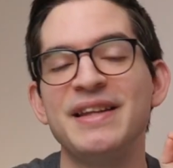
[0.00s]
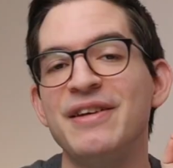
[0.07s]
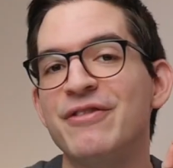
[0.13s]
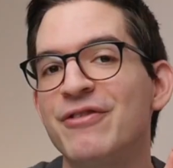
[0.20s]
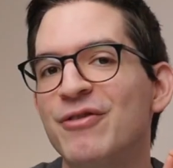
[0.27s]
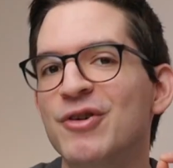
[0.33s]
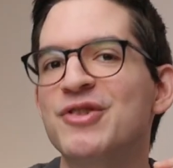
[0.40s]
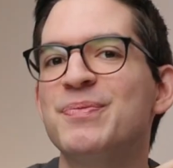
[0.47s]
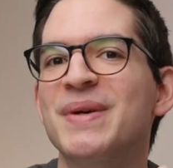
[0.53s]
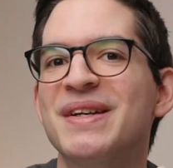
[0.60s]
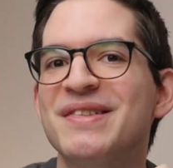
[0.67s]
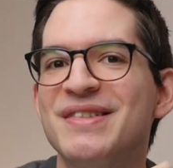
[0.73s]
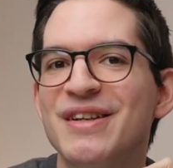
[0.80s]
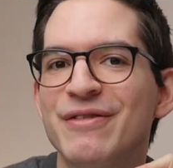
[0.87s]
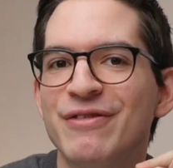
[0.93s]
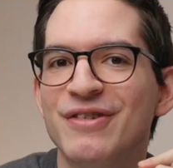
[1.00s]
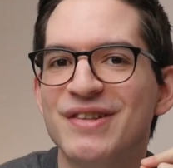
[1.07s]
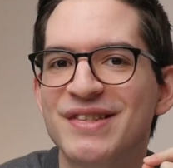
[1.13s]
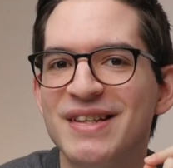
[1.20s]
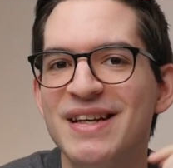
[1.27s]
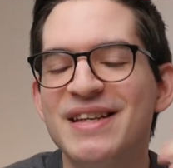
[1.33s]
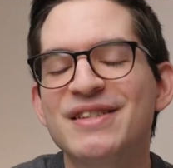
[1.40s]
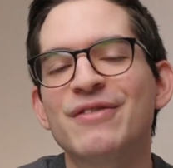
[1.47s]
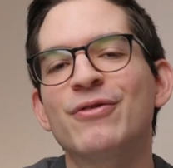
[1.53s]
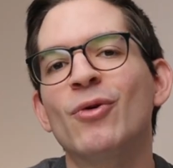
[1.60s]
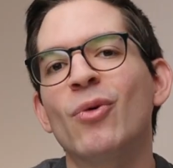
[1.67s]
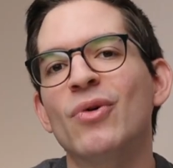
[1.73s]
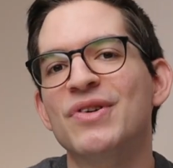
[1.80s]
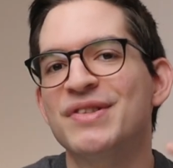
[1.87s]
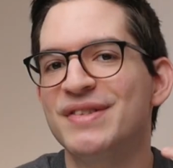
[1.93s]
the first biggest difference is of
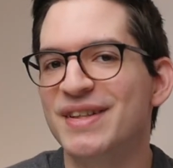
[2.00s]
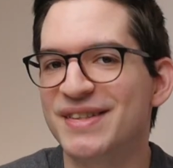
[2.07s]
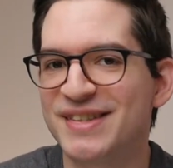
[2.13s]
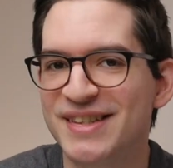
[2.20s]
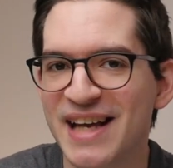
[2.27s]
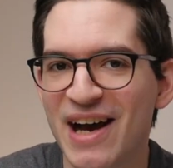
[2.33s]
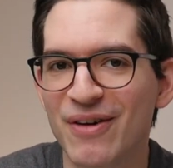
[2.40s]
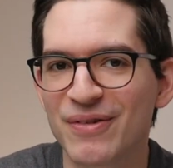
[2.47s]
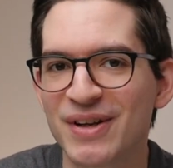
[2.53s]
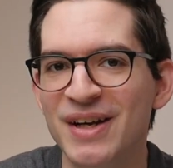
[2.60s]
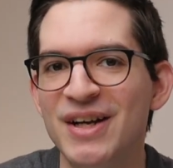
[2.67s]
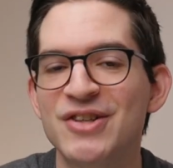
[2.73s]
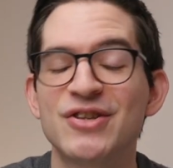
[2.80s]
course the sound.